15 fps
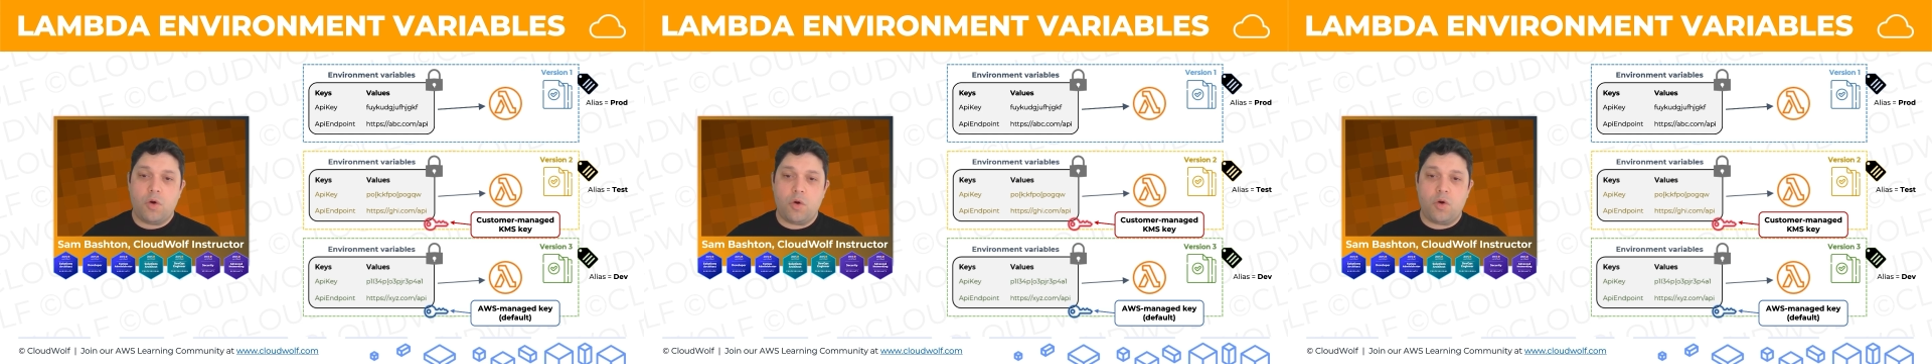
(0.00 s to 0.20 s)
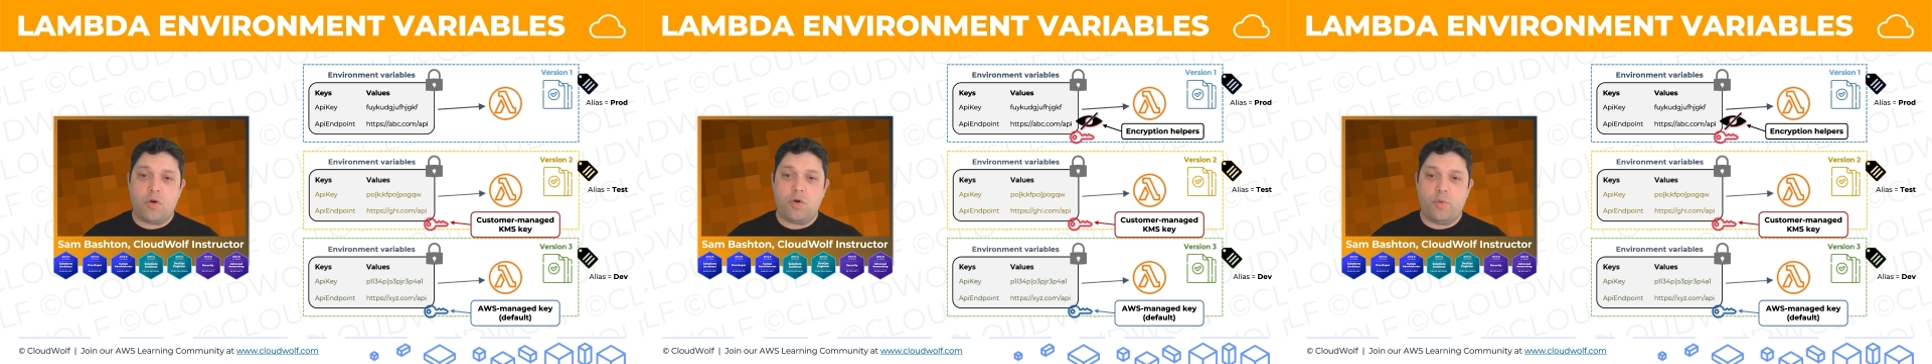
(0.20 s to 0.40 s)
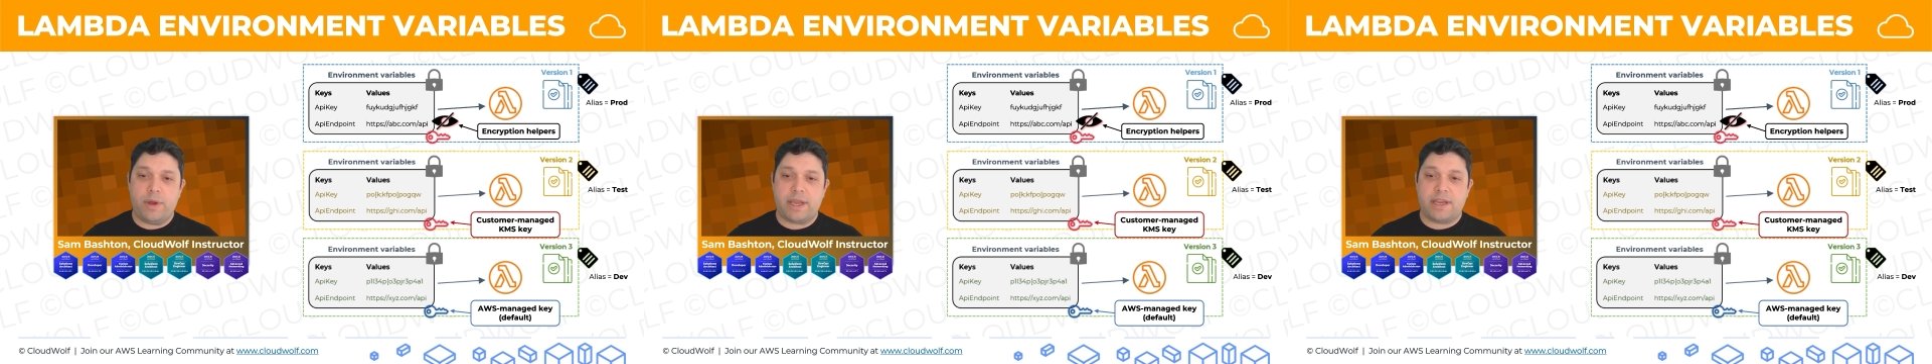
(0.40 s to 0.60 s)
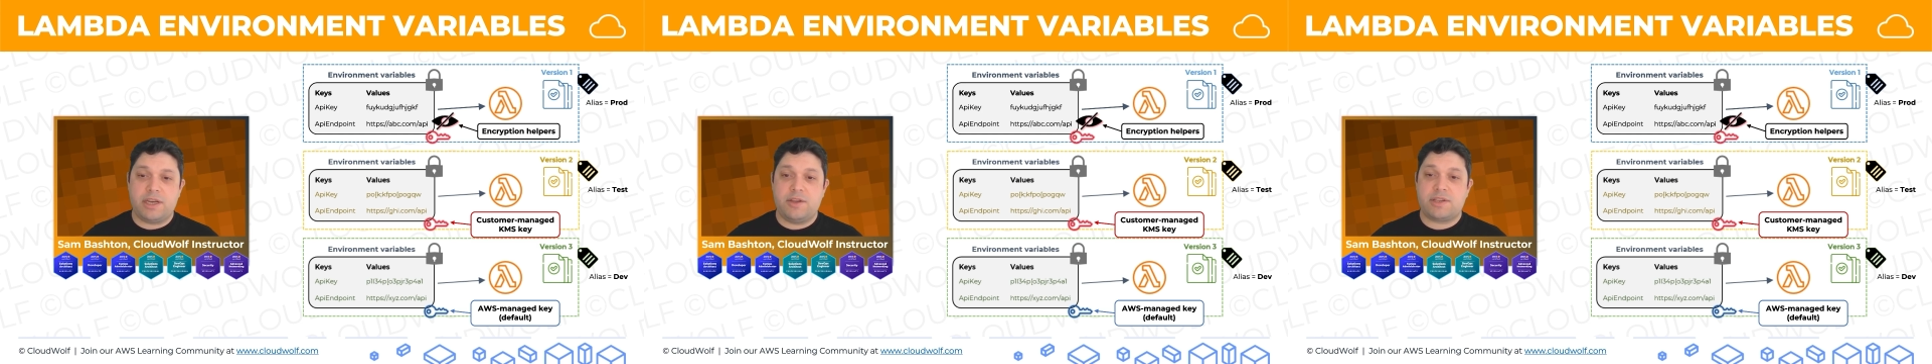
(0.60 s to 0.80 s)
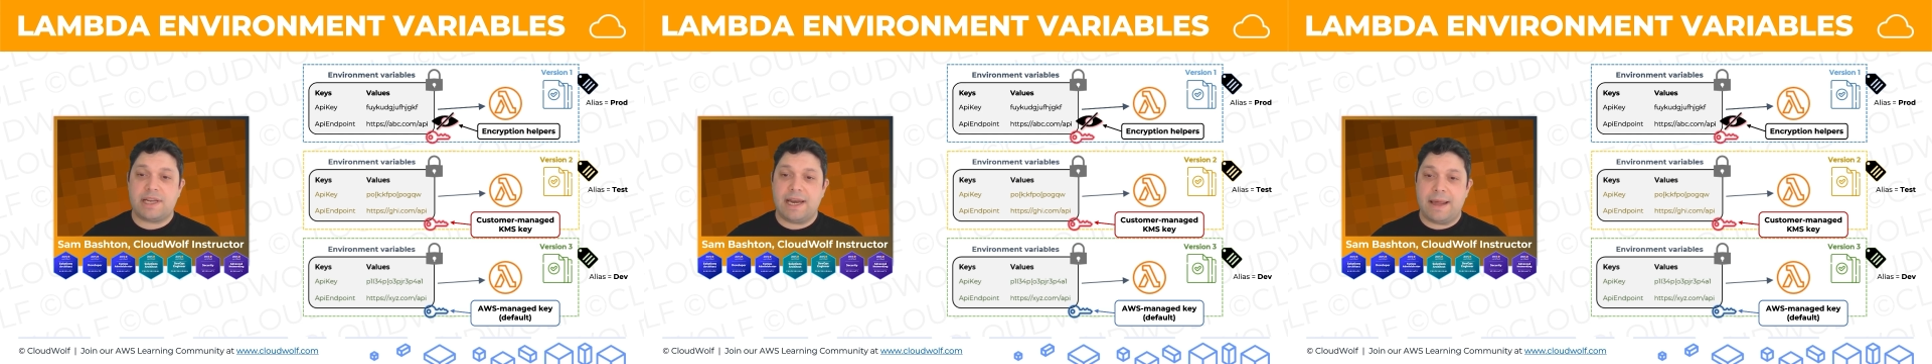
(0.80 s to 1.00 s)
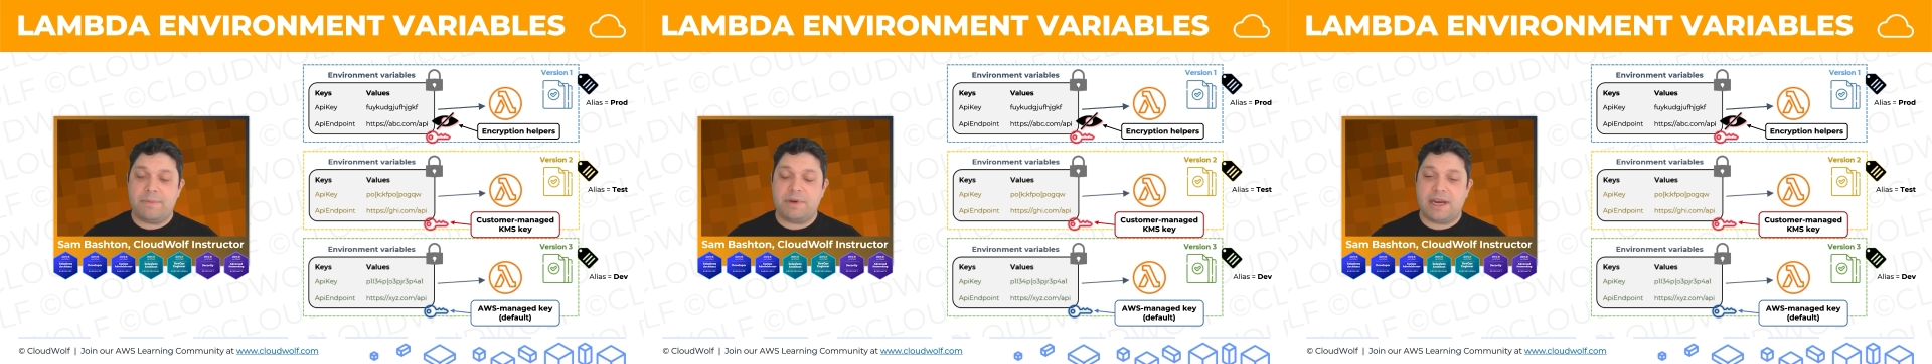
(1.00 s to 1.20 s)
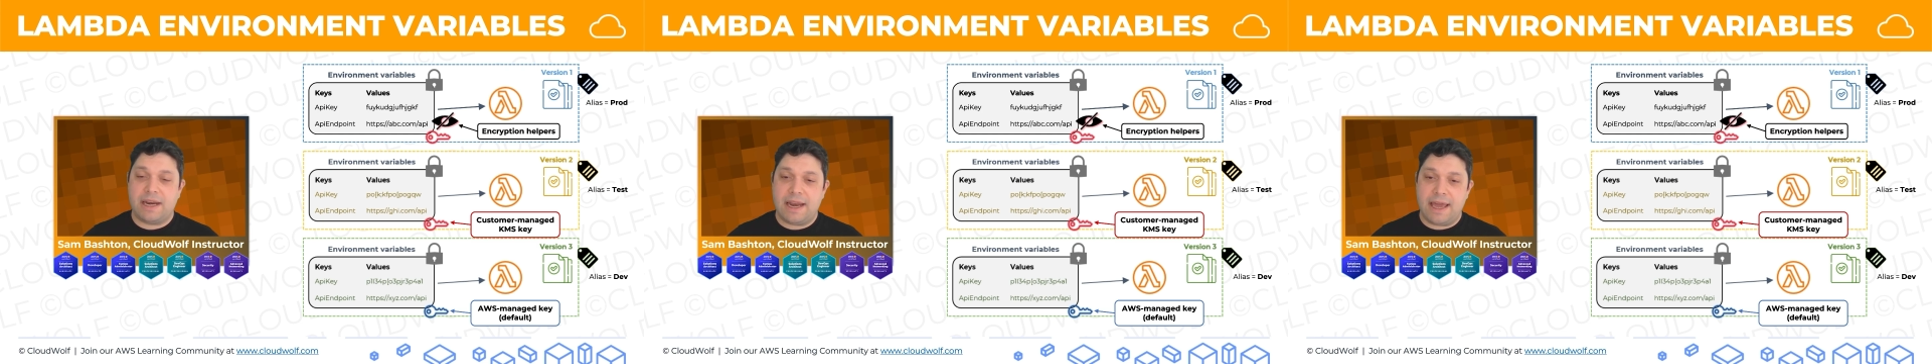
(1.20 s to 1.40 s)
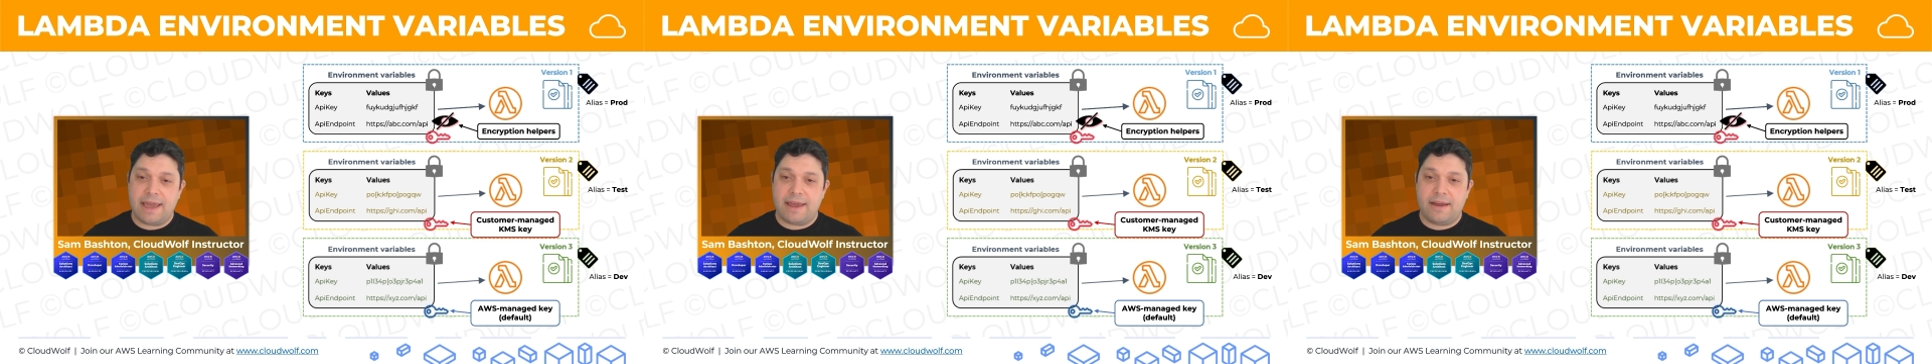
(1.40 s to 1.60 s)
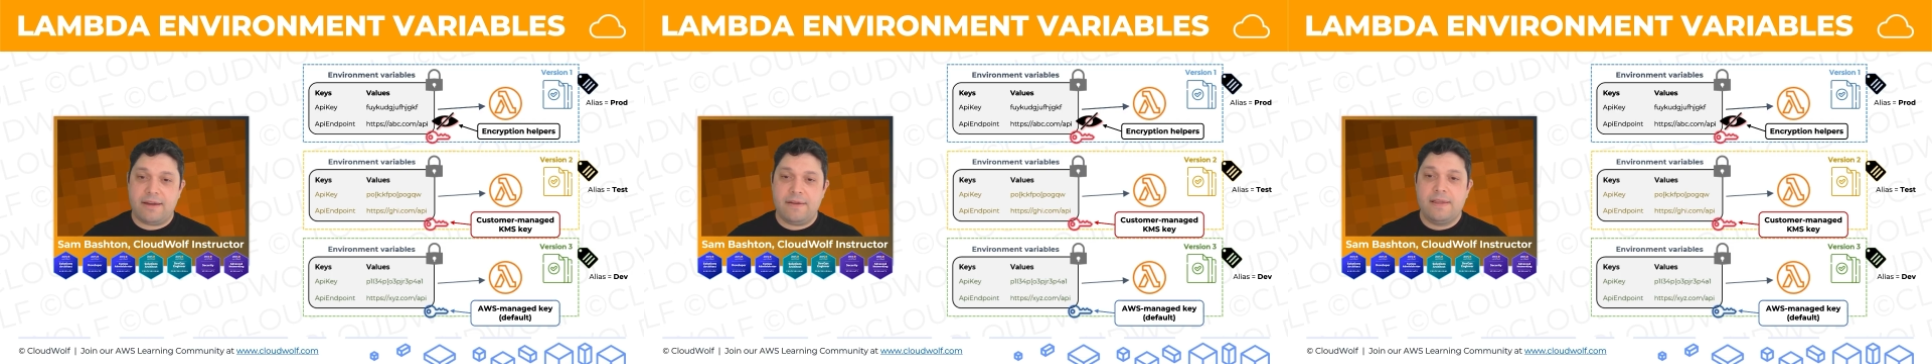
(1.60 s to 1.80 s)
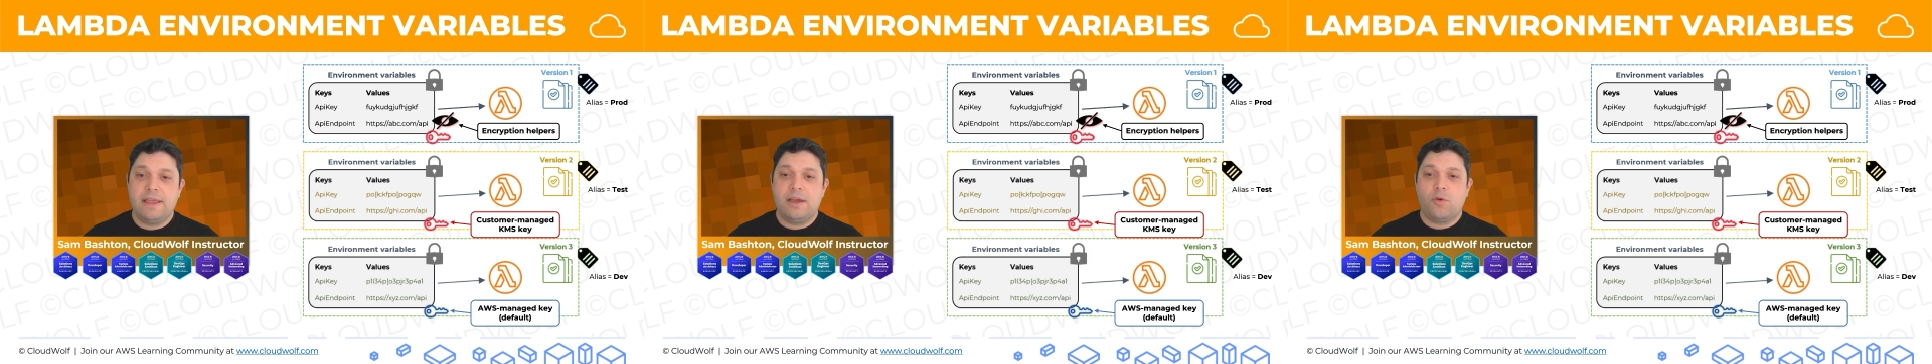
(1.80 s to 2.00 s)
or we can use a Lambda layer